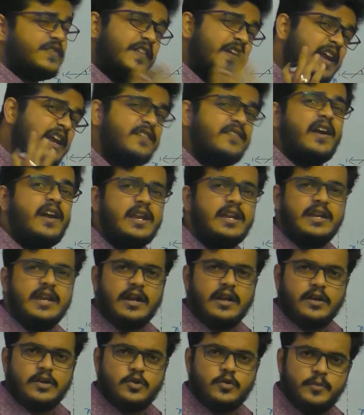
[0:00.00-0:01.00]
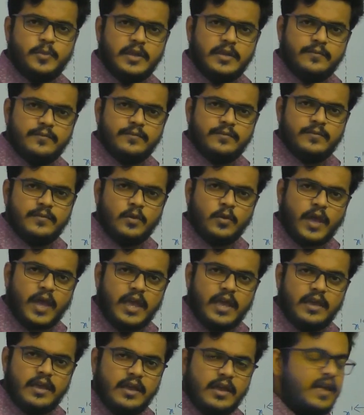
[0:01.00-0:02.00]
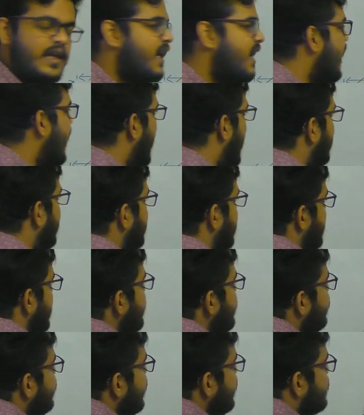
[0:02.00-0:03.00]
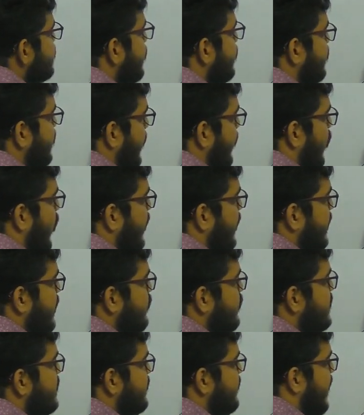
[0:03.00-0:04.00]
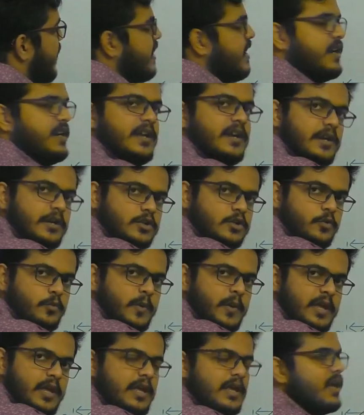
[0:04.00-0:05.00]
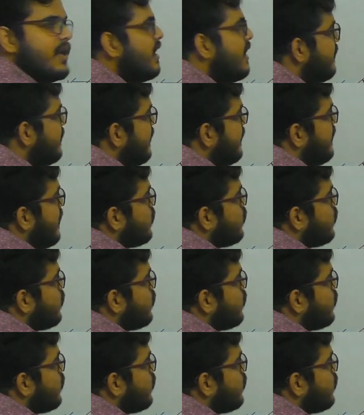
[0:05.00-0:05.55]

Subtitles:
very near to P. Okay, and if this the point Q is very near to P, then the